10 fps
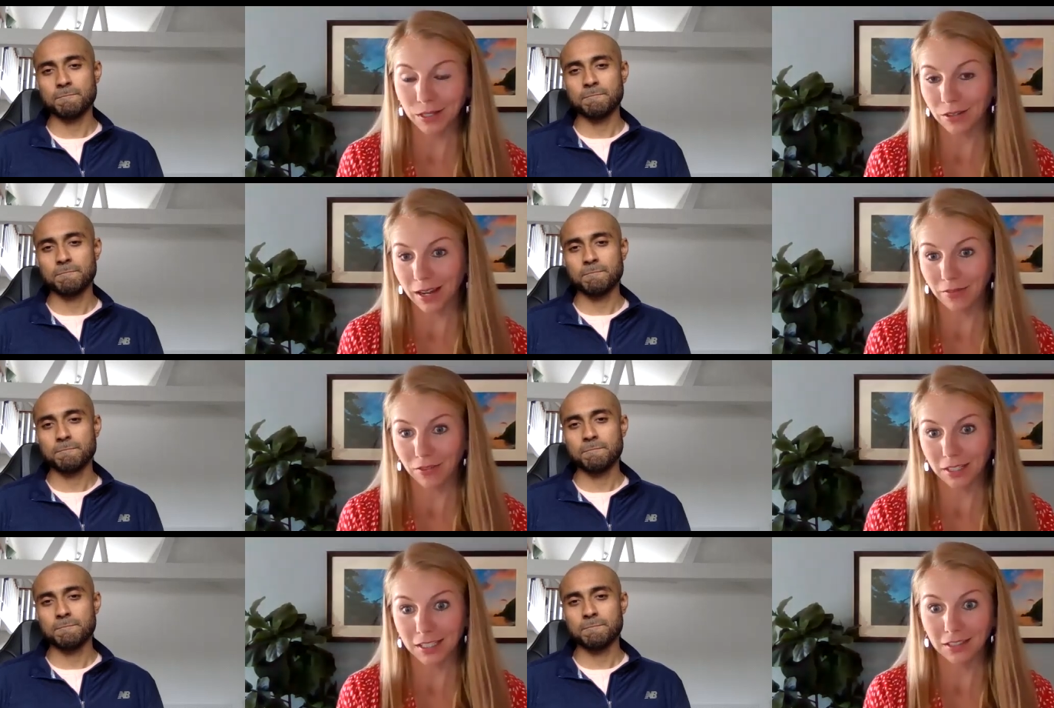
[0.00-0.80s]
Speaker 1: We don't
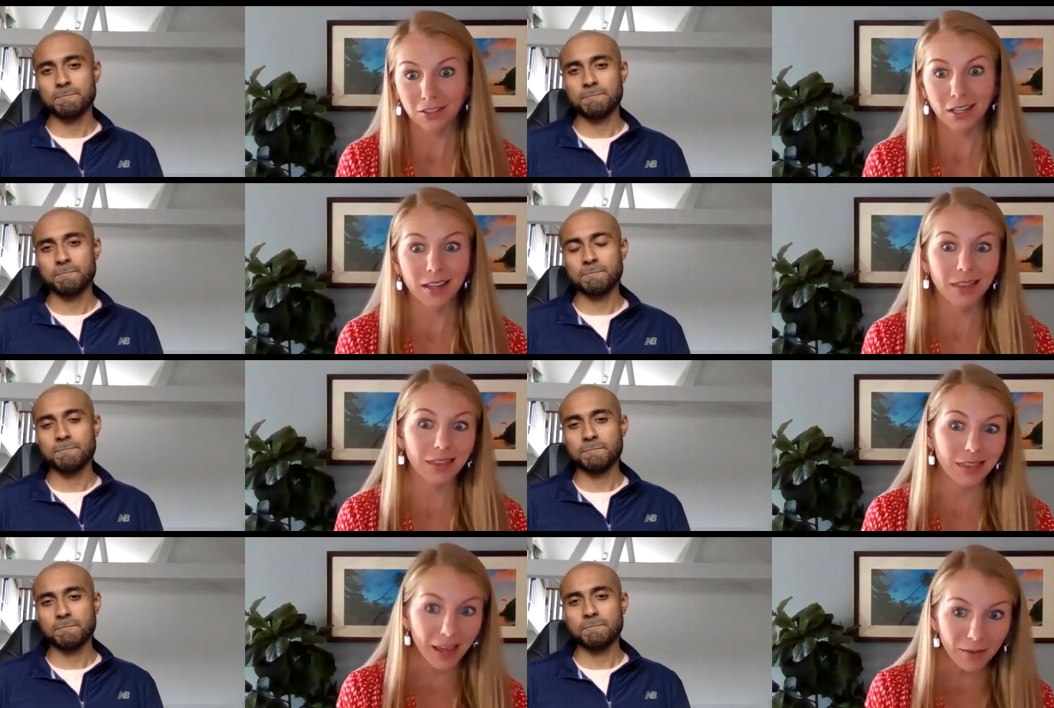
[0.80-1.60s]
have the research
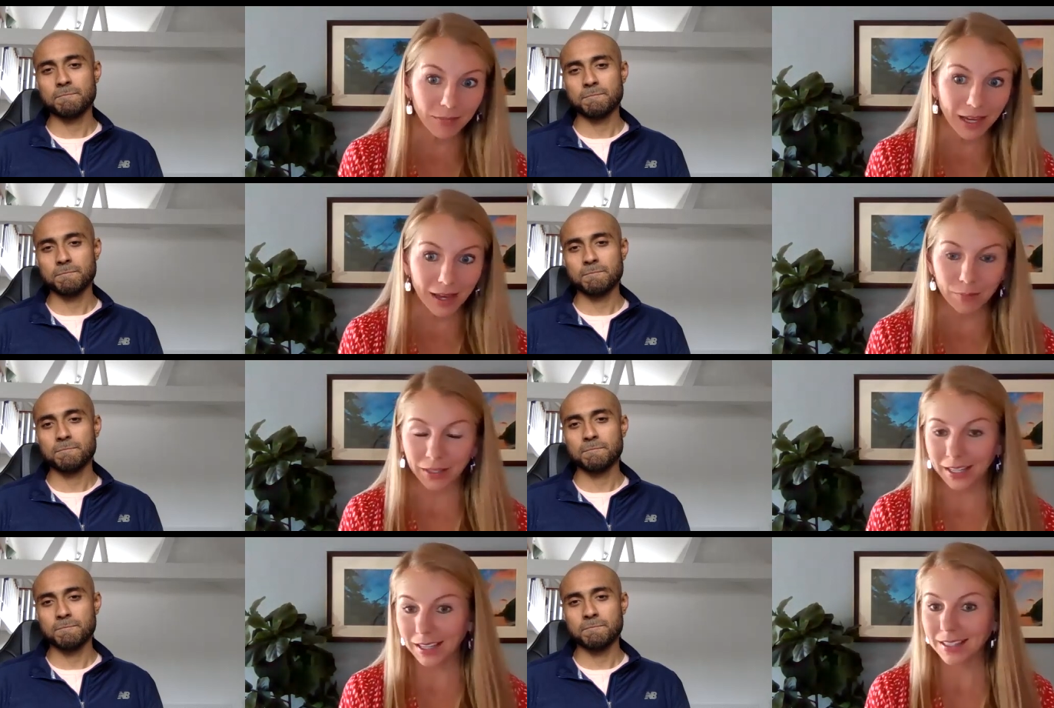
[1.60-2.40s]
on them yet
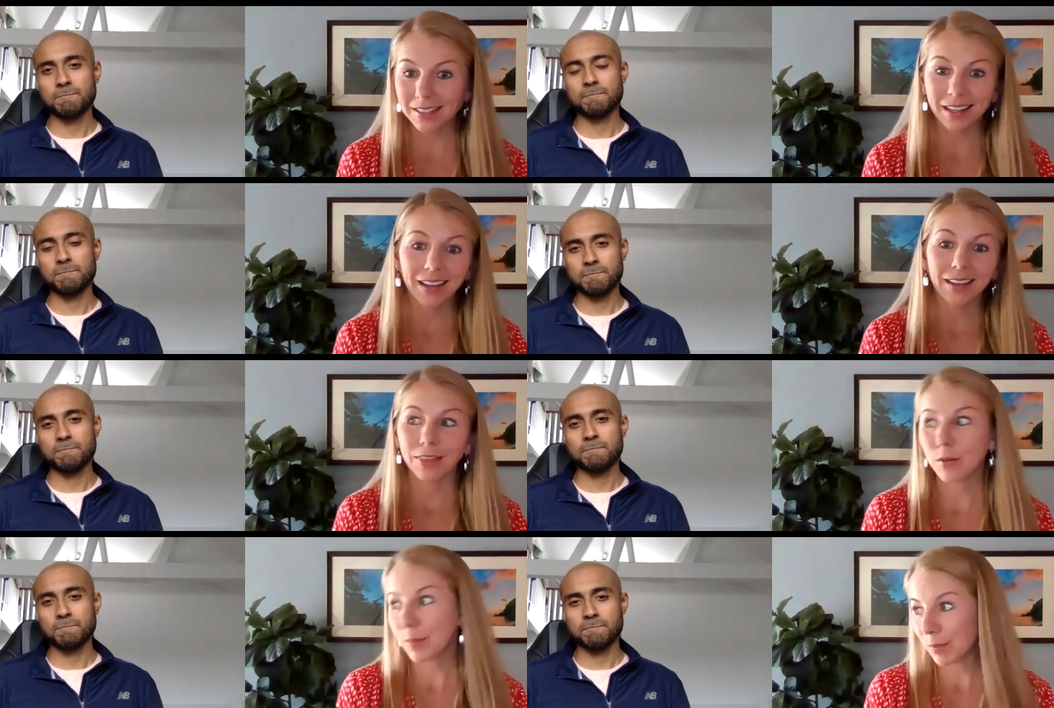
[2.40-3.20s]
because
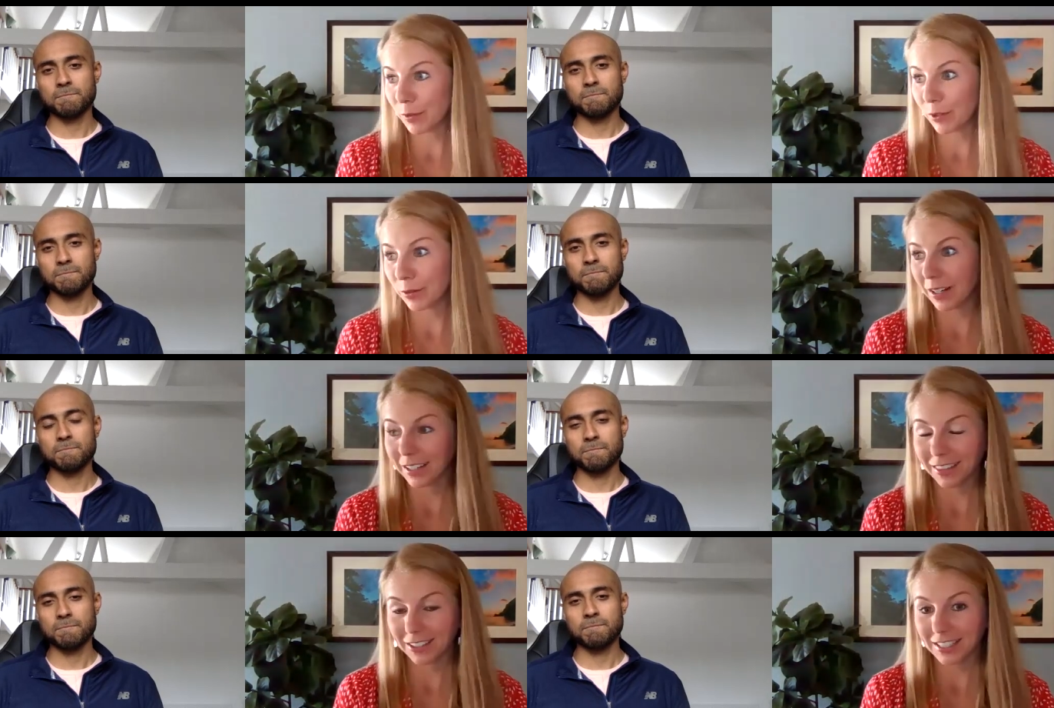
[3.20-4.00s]
the people who are
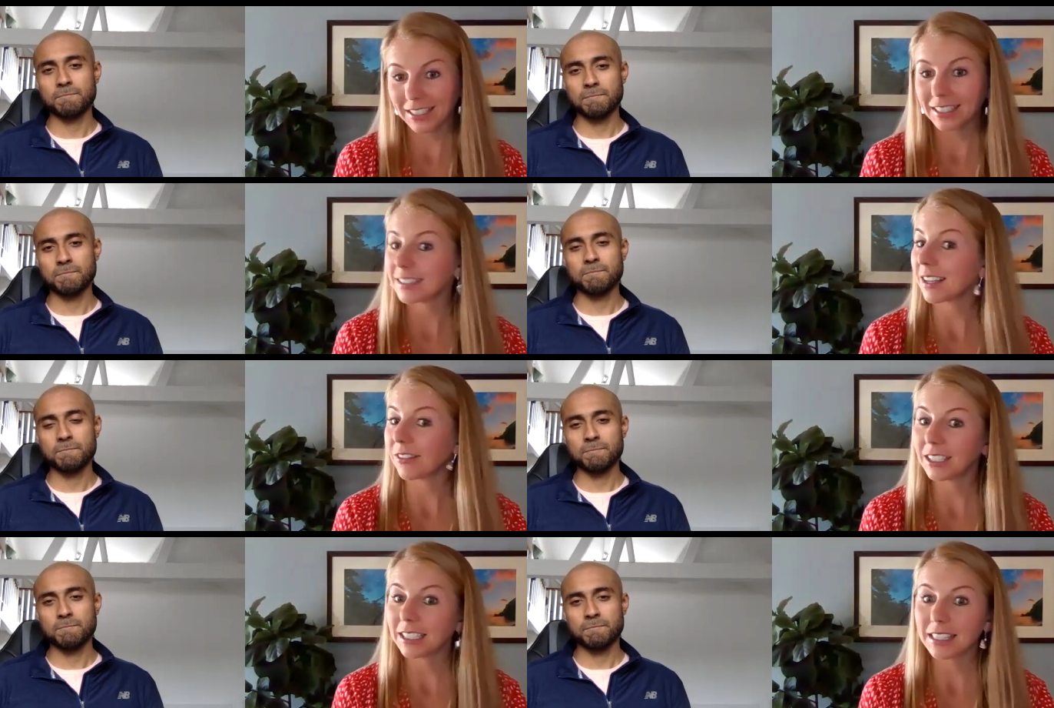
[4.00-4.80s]
in their 60s,
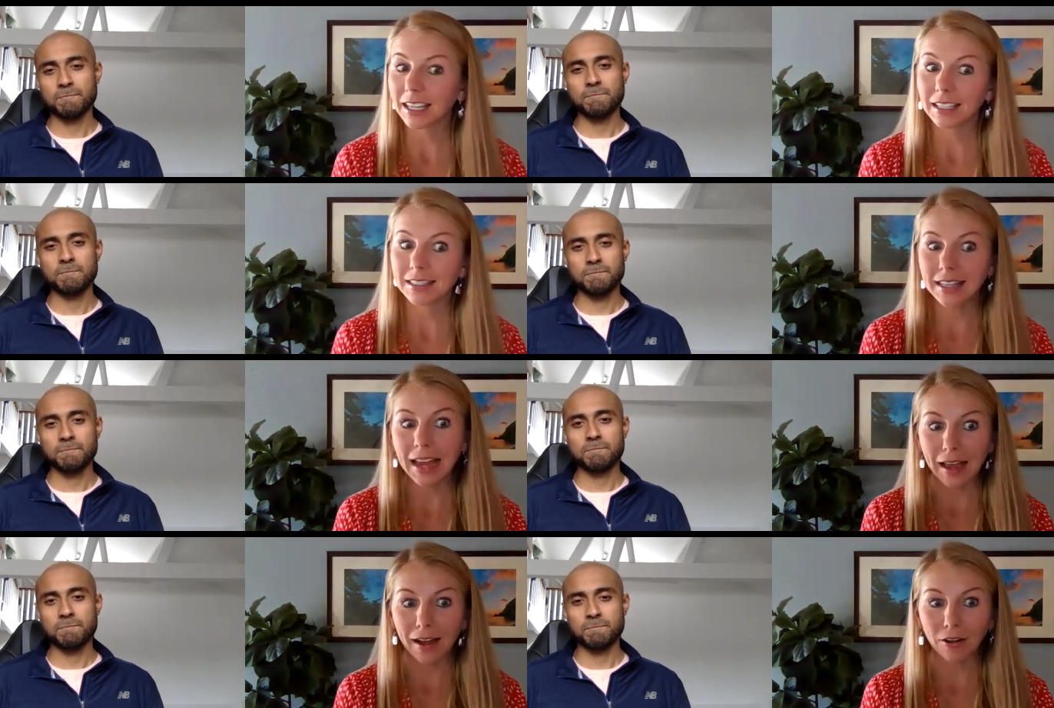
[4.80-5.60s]
70s, 80s
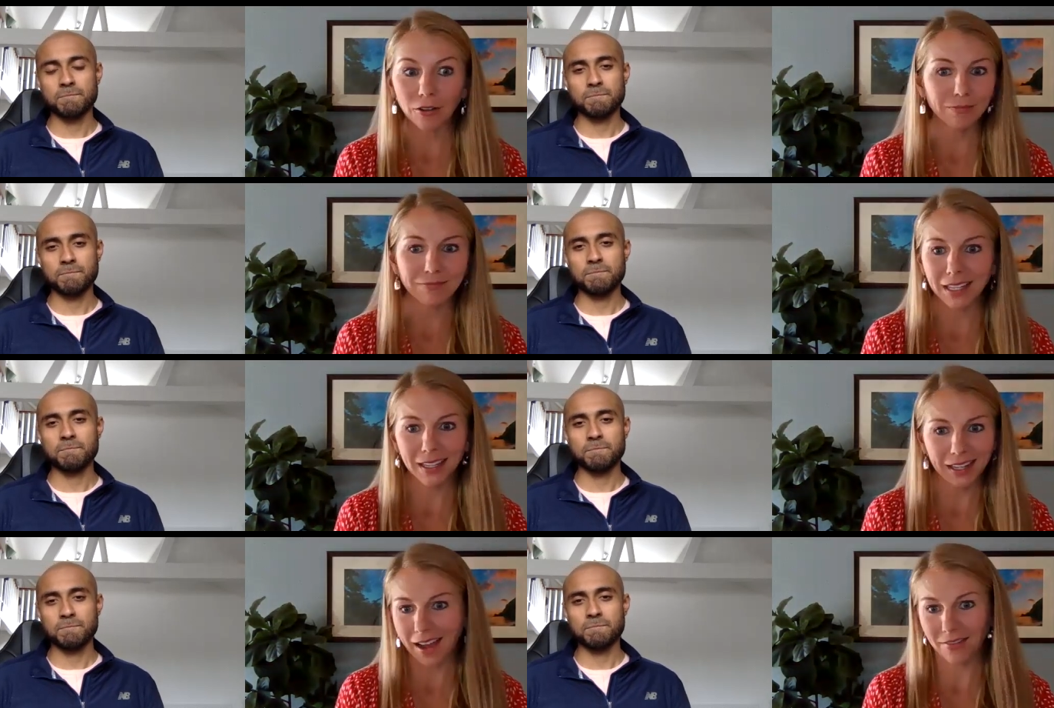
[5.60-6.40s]
now, they
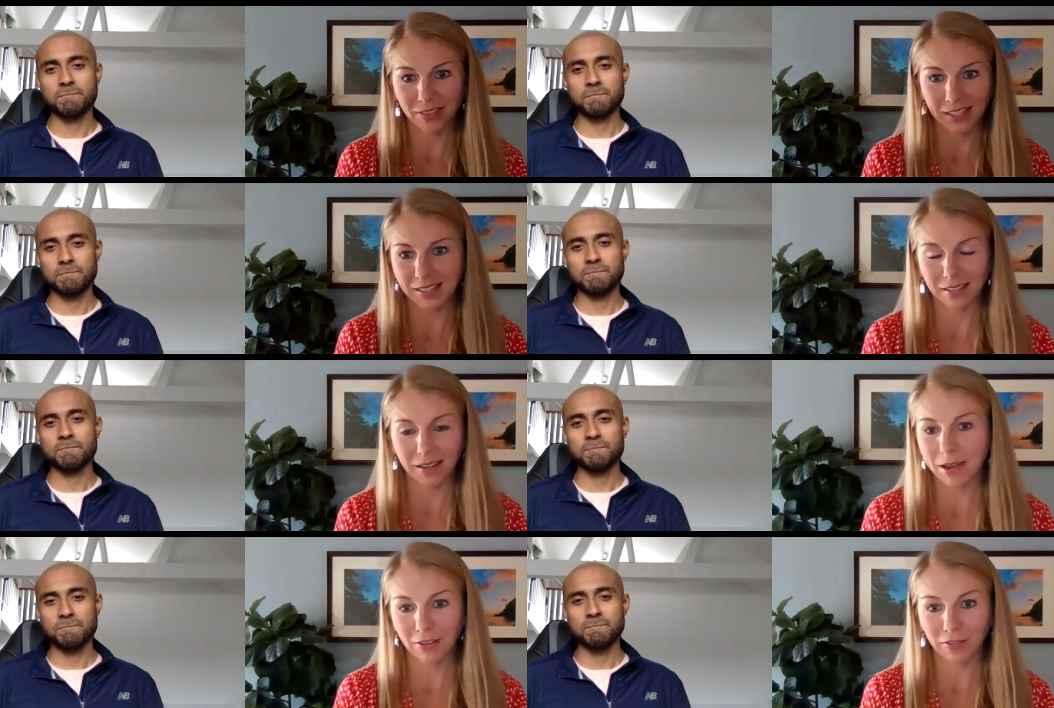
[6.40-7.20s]
didn't have this
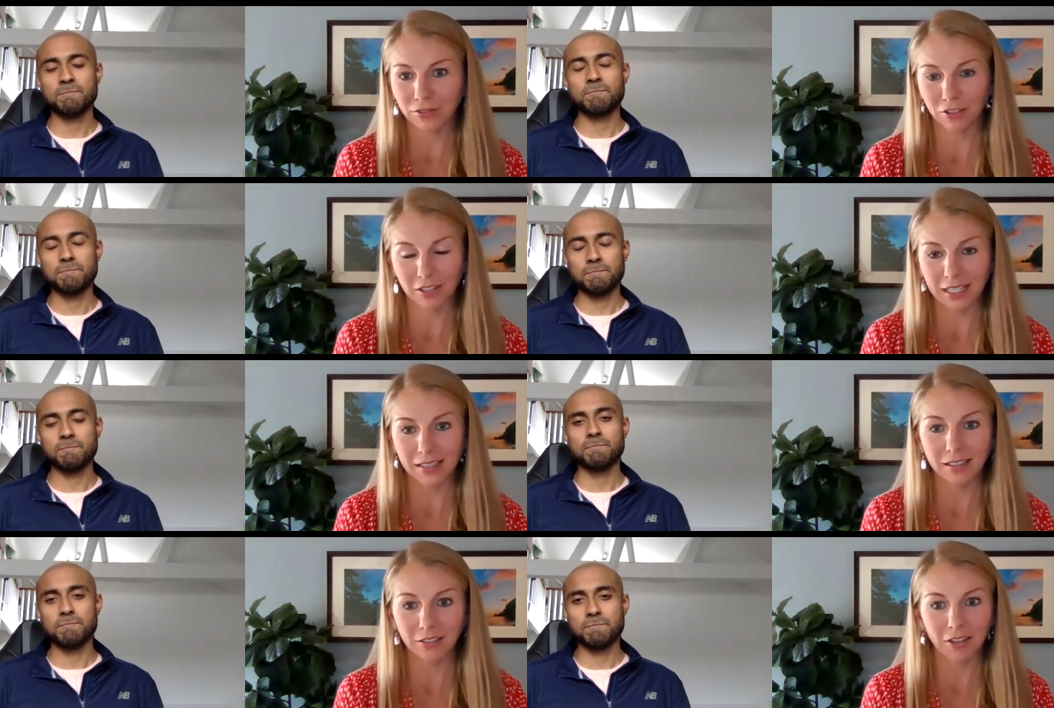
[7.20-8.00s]
amount of
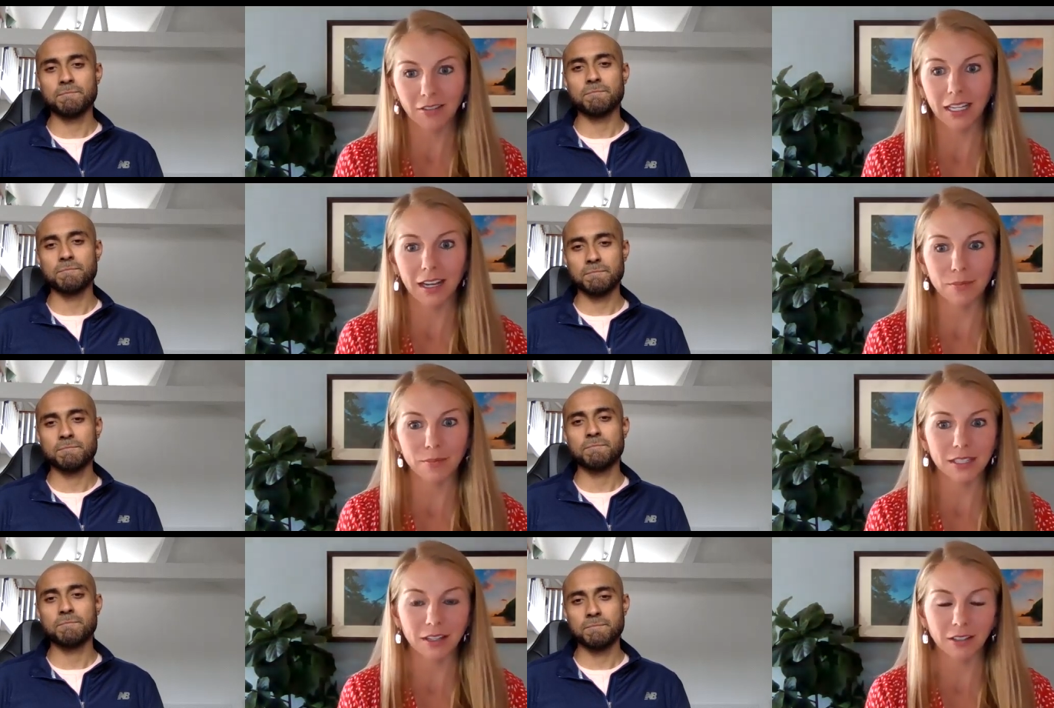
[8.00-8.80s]
screens mm-hmm. growing up.
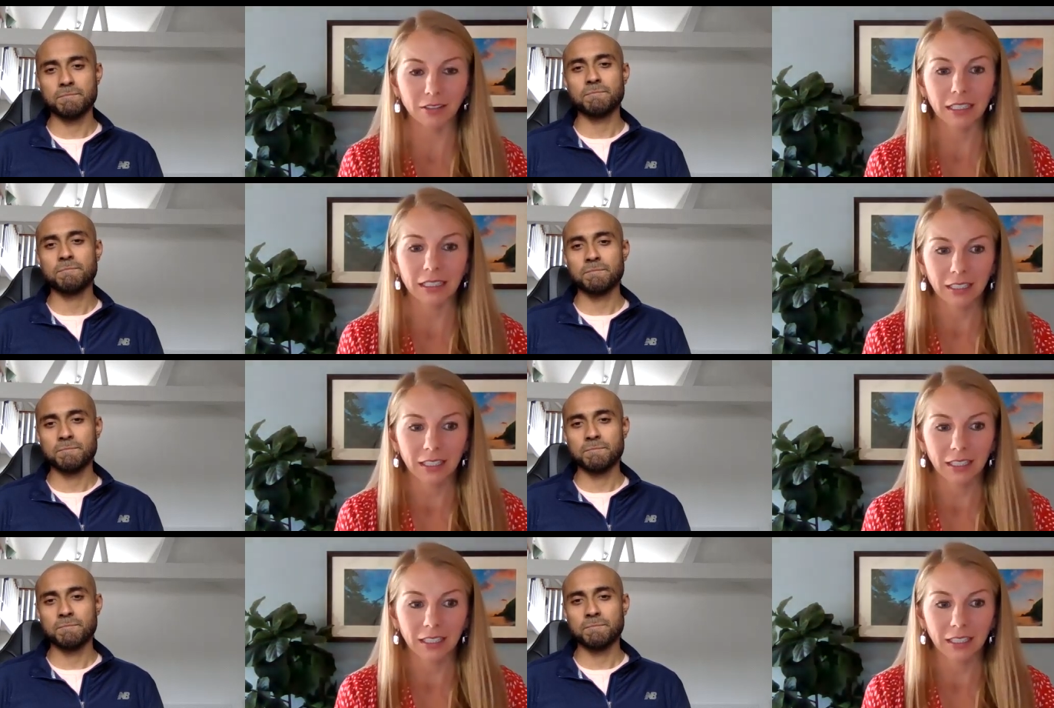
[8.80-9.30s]
So,